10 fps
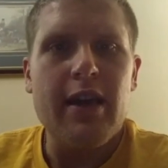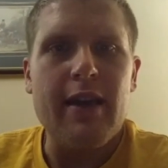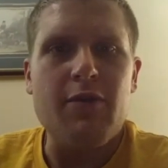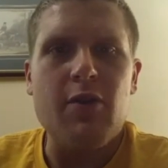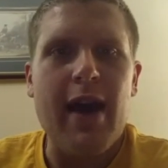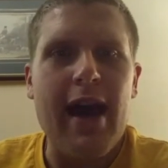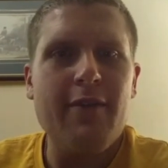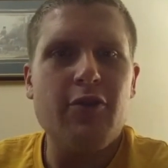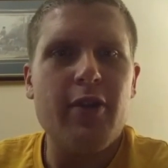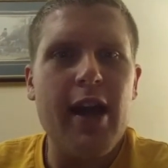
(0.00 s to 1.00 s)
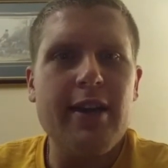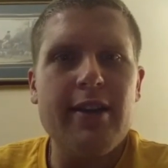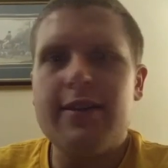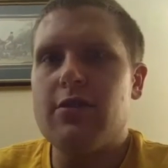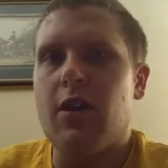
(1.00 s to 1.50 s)
if you have tried
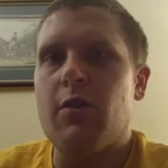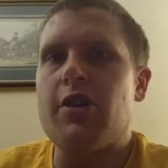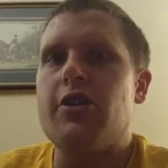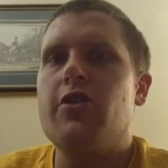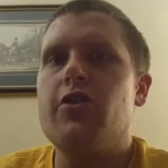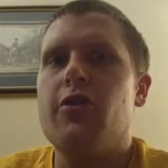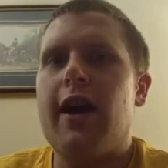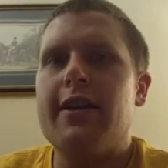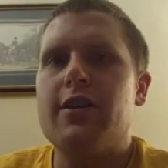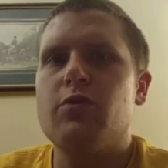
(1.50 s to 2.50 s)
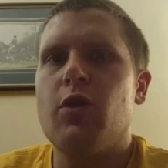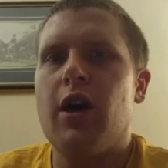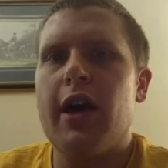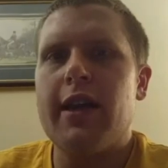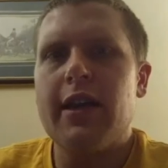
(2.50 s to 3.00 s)
this or when you do try this
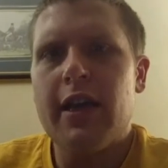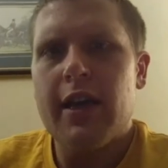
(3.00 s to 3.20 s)
wine